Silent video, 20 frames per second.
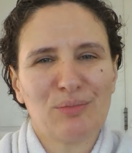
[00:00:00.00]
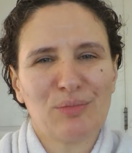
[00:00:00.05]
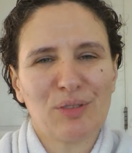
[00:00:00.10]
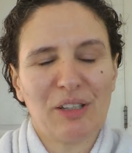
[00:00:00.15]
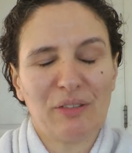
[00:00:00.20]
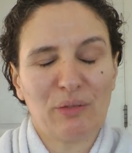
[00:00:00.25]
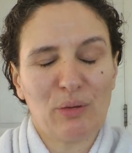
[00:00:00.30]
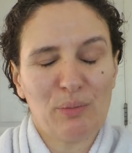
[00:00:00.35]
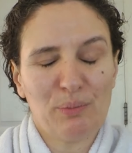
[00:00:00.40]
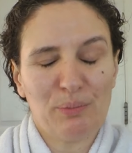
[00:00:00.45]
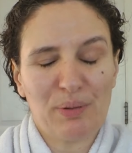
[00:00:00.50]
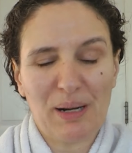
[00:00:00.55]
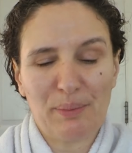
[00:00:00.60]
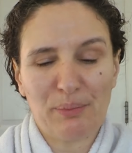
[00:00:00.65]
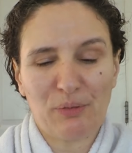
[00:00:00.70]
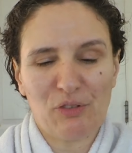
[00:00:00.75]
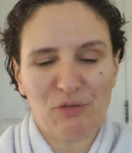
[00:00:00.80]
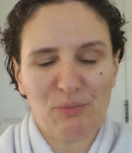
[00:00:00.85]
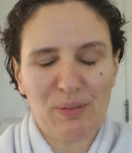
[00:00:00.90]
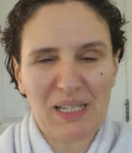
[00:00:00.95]
Because we
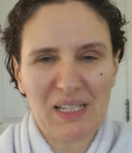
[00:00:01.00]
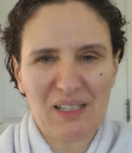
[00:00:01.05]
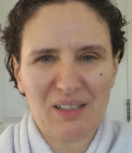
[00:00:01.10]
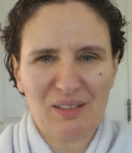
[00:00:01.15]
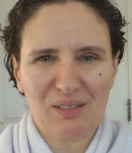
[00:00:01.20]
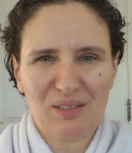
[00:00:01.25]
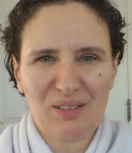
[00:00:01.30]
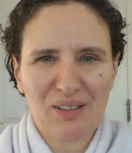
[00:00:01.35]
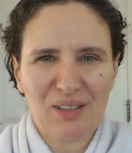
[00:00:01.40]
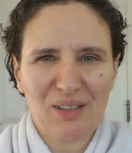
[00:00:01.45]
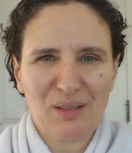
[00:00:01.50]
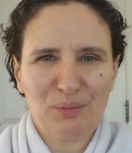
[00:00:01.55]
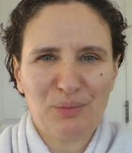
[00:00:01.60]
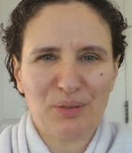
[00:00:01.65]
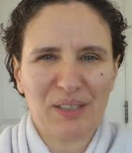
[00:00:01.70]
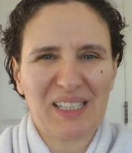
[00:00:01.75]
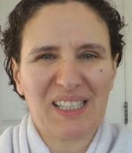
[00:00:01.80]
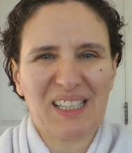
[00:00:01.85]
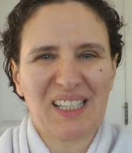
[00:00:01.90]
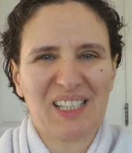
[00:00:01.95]
perhaps we've been
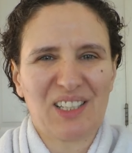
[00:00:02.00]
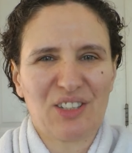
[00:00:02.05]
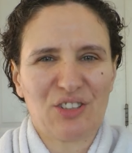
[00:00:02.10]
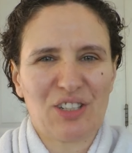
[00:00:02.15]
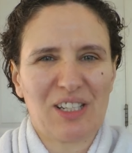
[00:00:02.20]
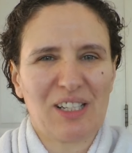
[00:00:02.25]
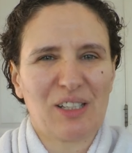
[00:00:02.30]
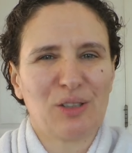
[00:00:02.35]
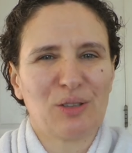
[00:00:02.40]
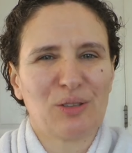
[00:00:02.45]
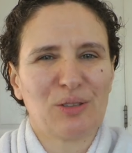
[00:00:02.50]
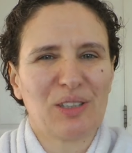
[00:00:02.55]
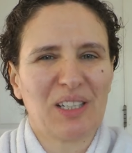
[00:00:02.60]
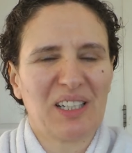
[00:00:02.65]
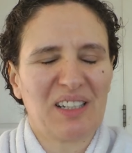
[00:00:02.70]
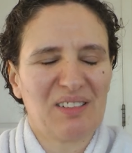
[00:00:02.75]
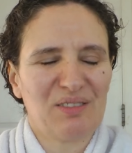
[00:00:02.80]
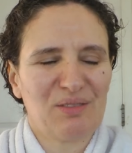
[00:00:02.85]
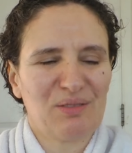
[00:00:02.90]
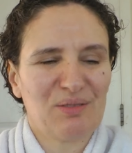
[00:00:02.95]
breathing shallow
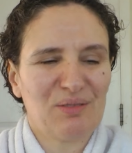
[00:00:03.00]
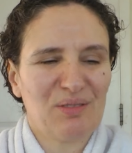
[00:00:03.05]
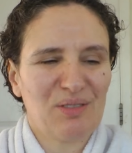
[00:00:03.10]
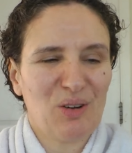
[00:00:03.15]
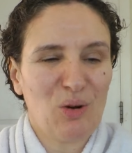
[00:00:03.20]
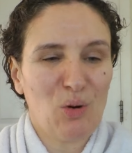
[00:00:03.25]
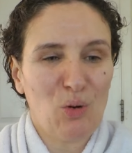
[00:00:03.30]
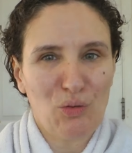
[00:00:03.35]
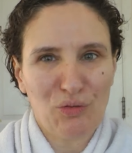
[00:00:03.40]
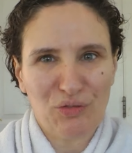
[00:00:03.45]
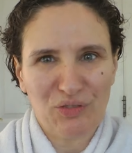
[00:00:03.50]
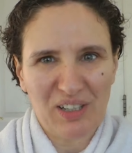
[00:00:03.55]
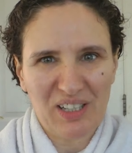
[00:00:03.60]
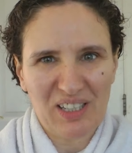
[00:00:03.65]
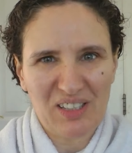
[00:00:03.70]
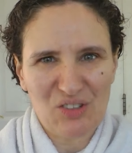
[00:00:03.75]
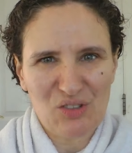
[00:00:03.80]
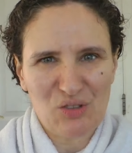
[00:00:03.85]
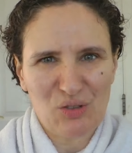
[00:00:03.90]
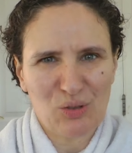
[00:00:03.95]
and or
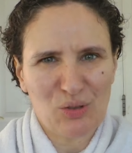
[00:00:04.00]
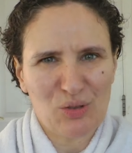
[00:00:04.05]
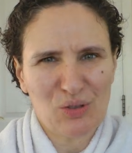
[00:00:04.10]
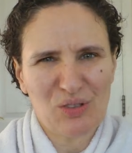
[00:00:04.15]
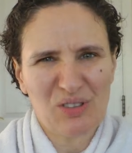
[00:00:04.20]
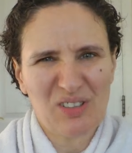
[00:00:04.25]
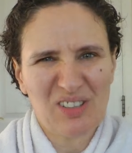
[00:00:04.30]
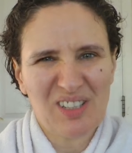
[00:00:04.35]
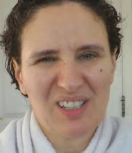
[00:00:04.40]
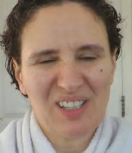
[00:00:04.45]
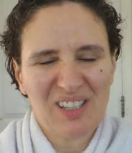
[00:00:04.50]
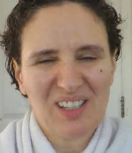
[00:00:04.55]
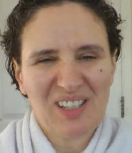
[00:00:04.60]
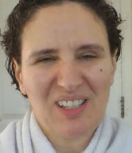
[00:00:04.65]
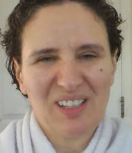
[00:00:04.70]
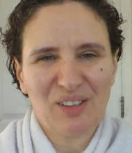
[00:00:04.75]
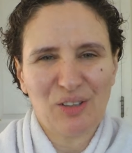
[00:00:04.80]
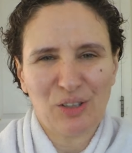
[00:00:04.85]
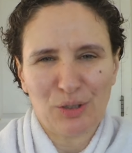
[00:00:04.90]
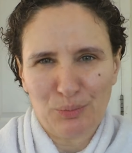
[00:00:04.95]
fast or
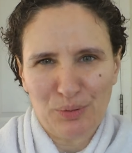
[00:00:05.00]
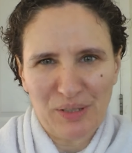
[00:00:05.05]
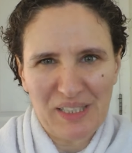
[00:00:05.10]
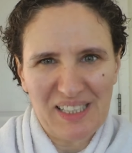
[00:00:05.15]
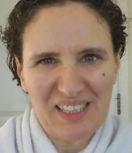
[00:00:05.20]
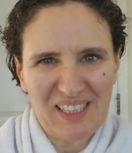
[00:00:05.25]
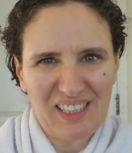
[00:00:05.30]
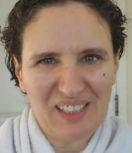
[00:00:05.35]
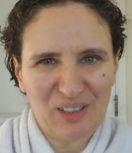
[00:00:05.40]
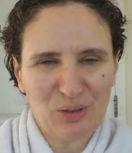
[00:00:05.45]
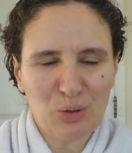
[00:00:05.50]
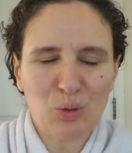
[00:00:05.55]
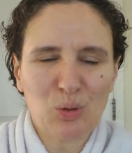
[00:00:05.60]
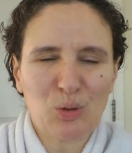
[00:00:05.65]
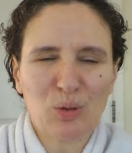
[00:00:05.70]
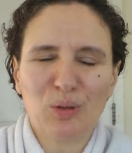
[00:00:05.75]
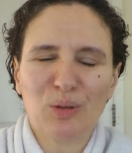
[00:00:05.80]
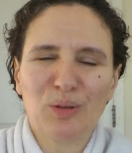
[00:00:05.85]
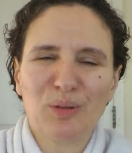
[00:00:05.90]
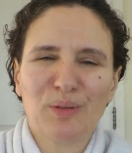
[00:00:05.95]
not breathing at
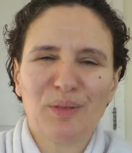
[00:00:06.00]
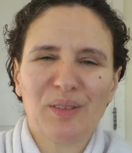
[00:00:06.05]
all.